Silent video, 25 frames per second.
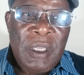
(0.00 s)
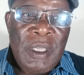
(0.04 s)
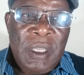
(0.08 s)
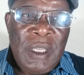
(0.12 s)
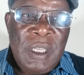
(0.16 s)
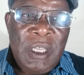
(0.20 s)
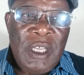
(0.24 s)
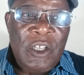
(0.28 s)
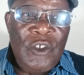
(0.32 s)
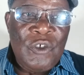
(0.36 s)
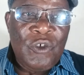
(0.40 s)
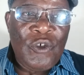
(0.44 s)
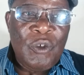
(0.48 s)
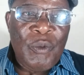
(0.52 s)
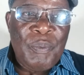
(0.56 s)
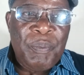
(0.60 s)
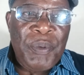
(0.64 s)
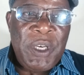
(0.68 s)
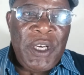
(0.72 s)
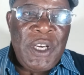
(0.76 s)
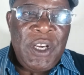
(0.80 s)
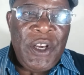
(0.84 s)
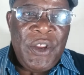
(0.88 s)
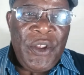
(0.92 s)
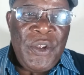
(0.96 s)

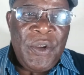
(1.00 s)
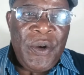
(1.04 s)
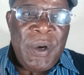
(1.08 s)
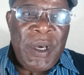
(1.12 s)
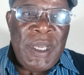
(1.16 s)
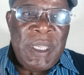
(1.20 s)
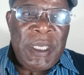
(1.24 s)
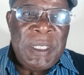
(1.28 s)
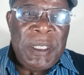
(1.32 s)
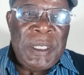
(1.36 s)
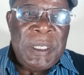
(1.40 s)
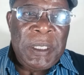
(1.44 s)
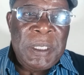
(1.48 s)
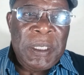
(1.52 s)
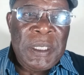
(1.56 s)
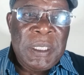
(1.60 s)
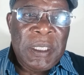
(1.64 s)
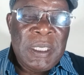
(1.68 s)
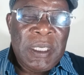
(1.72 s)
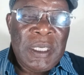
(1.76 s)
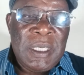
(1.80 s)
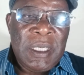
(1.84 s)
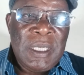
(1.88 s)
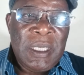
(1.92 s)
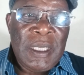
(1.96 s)
Entrepreneurs
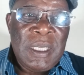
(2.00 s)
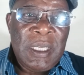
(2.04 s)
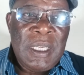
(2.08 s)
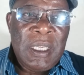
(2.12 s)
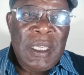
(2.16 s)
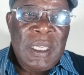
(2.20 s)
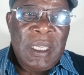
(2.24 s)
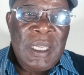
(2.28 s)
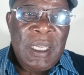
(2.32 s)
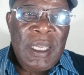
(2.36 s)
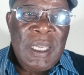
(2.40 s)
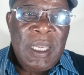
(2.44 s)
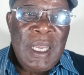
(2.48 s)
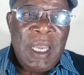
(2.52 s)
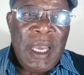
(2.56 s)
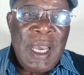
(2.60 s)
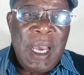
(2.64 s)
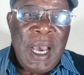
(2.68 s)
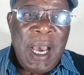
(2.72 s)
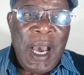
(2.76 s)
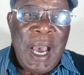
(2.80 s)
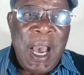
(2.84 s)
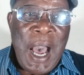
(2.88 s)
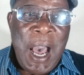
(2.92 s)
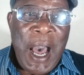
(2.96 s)

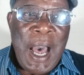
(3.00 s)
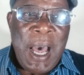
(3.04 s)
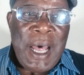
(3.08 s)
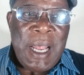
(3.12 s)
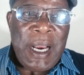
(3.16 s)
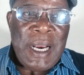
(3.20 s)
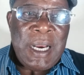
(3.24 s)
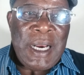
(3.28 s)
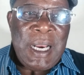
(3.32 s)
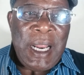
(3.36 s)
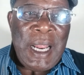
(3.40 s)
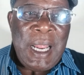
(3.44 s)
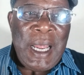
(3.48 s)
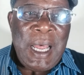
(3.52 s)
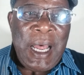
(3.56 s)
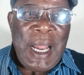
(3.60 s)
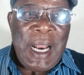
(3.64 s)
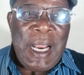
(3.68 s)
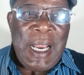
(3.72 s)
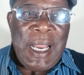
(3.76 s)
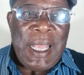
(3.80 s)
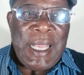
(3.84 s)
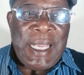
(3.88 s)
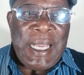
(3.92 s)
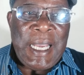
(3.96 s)
are
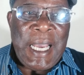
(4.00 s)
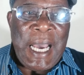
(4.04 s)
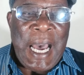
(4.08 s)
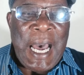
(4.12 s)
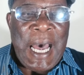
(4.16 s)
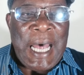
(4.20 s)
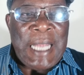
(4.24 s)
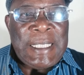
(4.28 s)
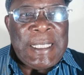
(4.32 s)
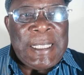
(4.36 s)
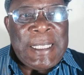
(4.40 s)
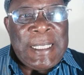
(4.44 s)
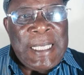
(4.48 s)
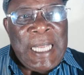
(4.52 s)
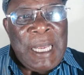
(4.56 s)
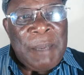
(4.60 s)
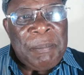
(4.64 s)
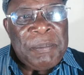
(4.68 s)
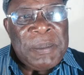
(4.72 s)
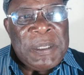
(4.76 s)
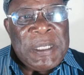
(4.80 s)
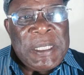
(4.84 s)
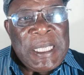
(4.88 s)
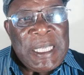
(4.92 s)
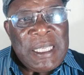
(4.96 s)
like a
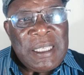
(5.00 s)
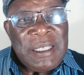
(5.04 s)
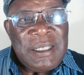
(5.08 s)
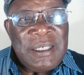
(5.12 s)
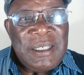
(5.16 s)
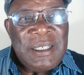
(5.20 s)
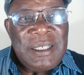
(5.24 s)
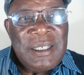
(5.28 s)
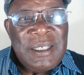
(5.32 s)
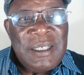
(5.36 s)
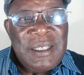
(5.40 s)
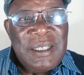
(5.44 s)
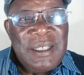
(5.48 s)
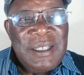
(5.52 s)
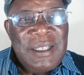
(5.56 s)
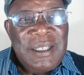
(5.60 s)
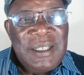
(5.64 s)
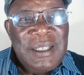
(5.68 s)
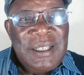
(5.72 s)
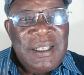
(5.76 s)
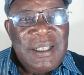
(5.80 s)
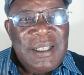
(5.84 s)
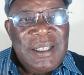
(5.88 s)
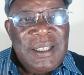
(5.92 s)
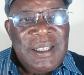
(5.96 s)
subset
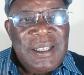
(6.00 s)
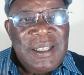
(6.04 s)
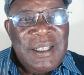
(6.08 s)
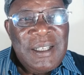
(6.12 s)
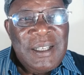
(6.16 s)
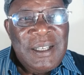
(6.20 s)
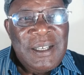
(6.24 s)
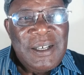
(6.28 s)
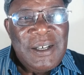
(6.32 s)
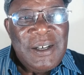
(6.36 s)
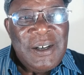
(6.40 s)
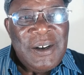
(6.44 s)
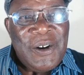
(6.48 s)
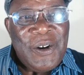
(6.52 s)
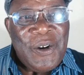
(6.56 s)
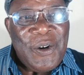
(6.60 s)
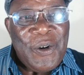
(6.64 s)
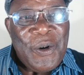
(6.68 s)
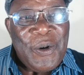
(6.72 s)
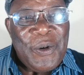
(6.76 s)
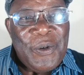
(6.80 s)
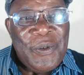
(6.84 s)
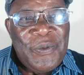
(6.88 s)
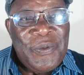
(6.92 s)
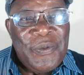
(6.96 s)

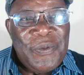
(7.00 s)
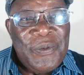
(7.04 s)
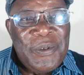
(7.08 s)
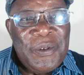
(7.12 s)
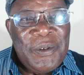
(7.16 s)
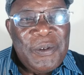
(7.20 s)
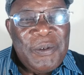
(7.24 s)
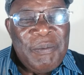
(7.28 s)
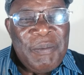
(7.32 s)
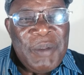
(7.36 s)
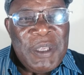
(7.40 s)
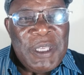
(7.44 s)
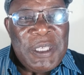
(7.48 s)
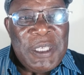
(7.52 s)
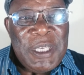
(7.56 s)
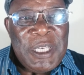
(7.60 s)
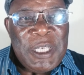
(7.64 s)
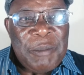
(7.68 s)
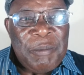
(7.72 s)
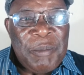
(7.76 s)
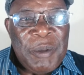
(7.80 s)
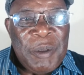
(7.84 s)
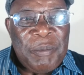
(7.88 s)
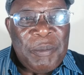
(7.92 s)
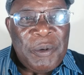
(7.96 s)
of business
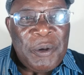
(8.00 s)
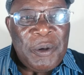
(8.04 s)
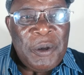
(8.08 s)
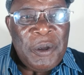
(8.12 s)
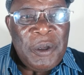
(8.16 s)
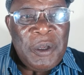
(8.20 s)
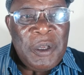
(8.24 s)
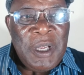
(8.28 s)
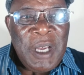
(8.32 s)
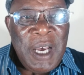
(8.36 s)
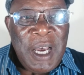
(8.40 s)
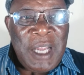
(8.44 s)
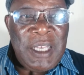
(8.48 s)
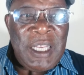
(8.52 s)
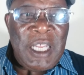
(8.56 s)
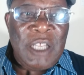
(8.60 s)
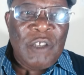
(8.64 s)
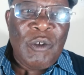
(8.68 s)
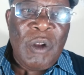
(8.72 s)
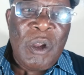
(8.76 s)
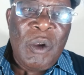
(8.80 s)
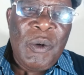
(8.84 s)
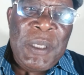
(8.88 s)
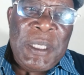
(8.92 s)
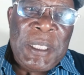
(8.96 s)
people. And that's
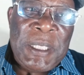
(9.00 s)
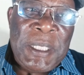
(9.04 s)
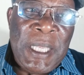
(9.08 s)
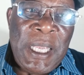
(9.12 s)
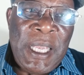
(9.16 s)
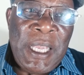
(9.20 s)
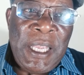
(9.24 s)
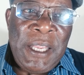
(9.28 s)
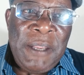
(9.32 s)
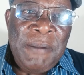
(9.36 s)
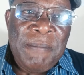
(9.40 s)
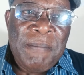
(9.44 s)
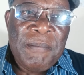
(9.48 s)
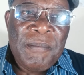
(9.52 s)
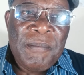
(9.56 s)
why we say